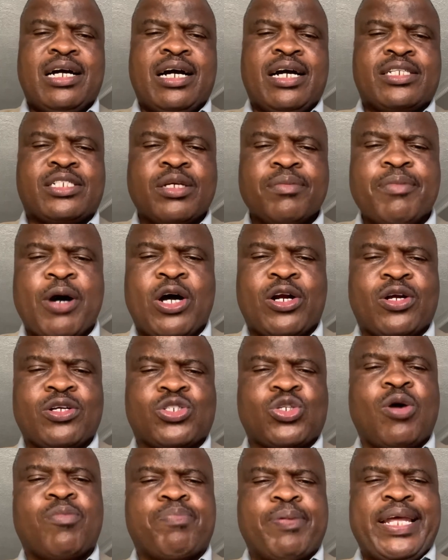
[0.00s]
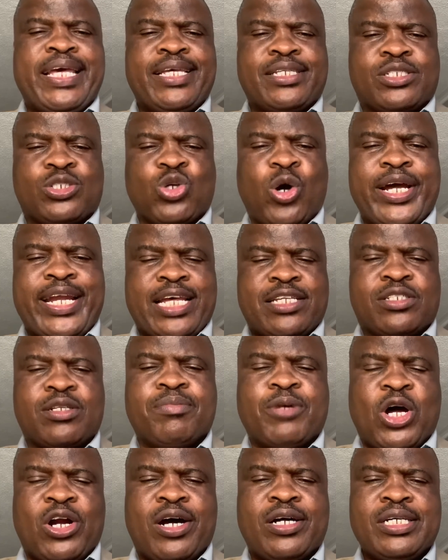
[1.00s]
tomorrow. So please join us
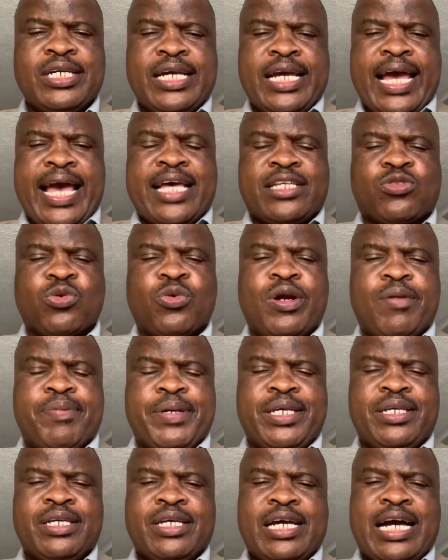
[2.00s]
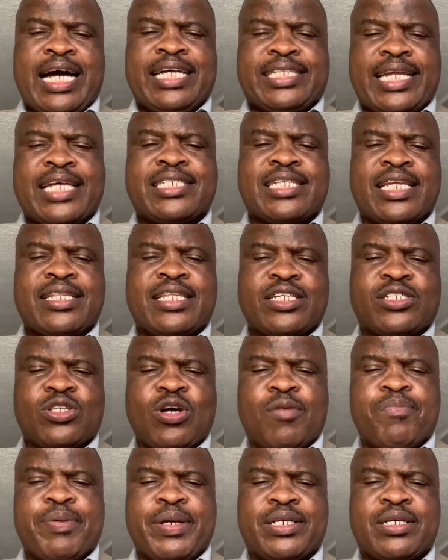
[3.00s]
tomorrow as we will be addressing this
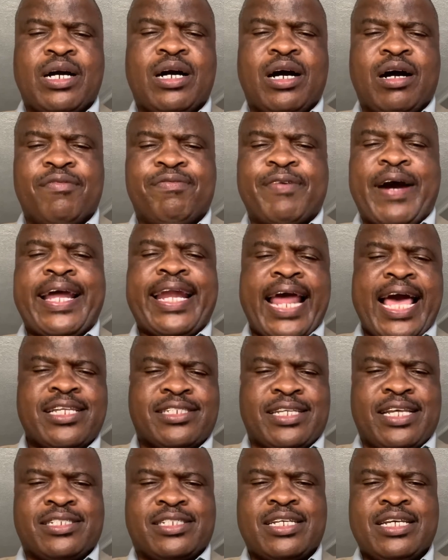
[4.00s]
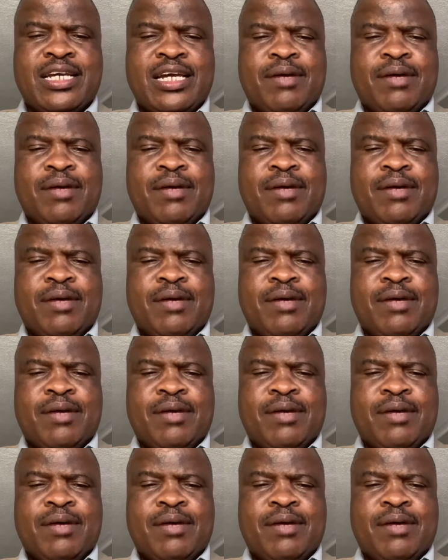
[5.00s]
topic of finances.